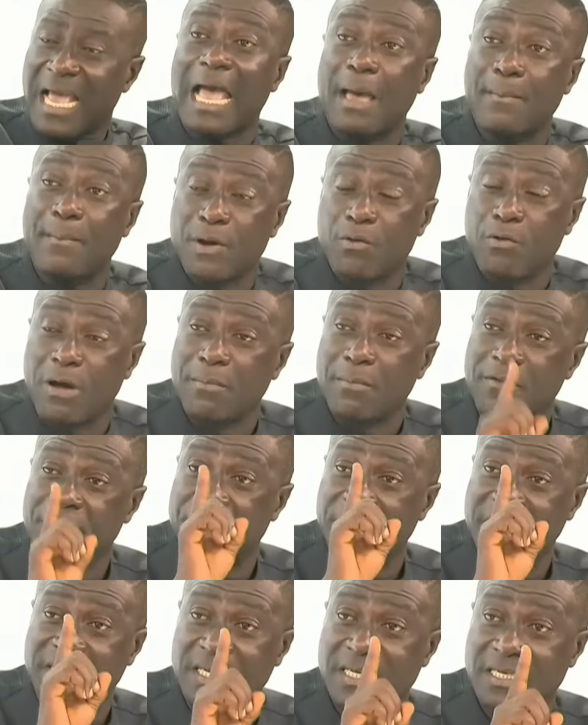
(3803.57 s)
Army worm
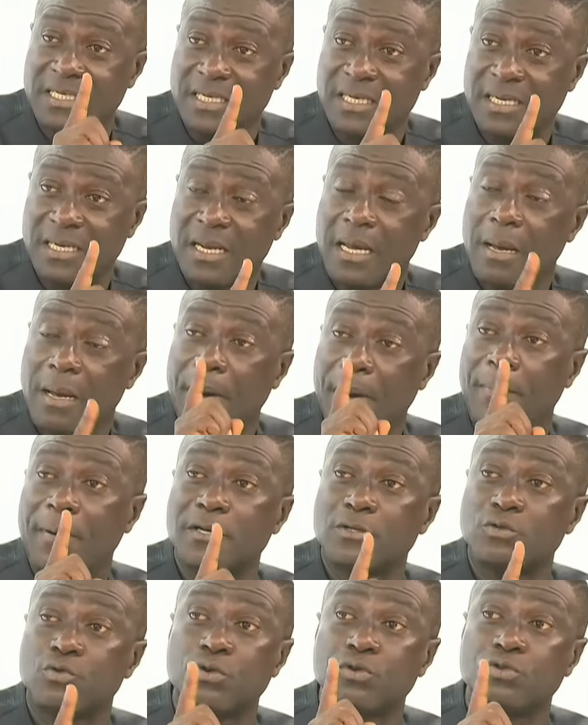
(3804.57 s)
infestation,
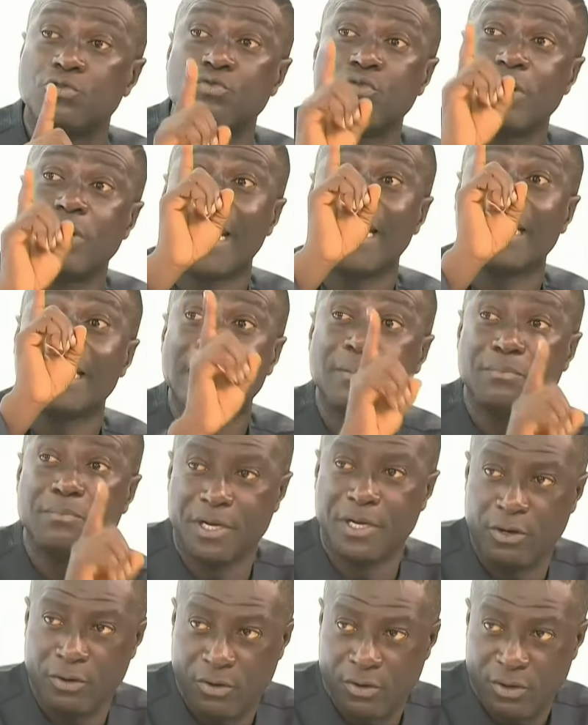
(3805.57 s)
Papa Niso, you sue 80
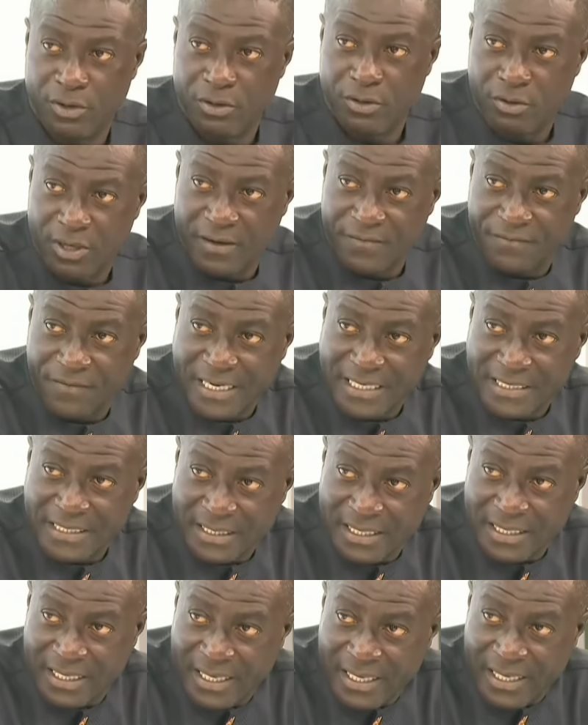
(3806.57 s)
billion, no, they fight
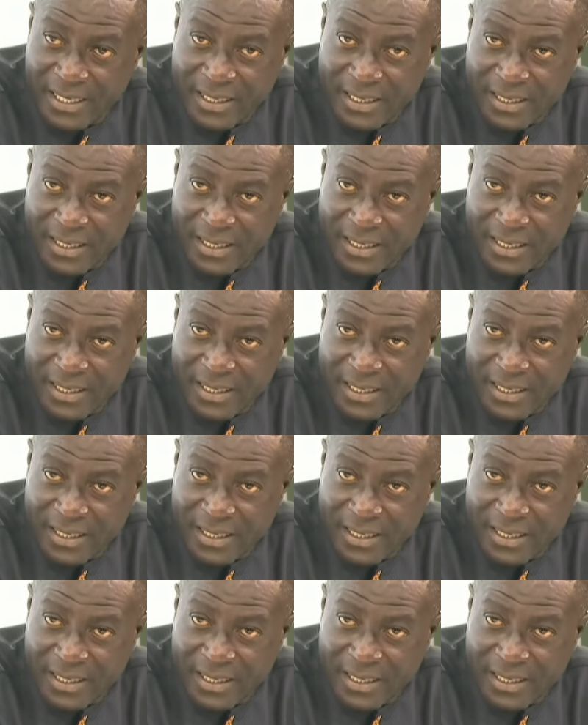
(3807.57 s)
a year.